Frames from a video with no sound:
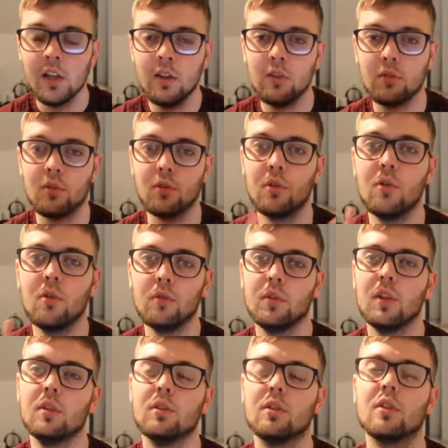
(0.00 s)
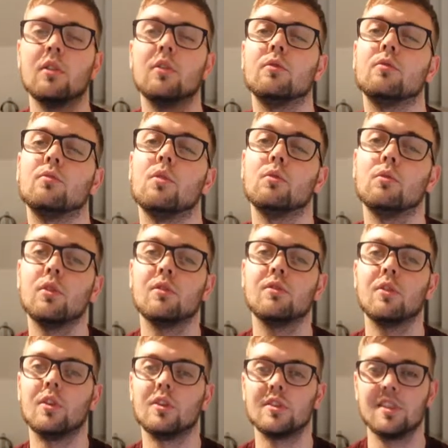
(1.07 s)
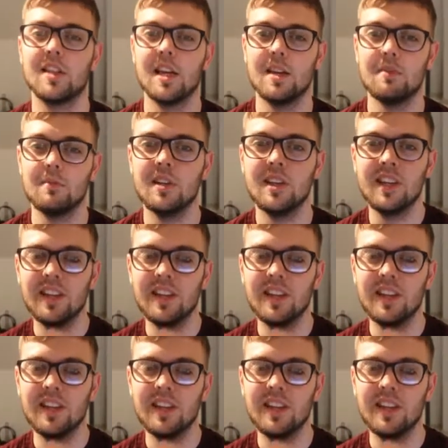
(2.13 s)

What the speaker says: So hopefully we'll look forward to them.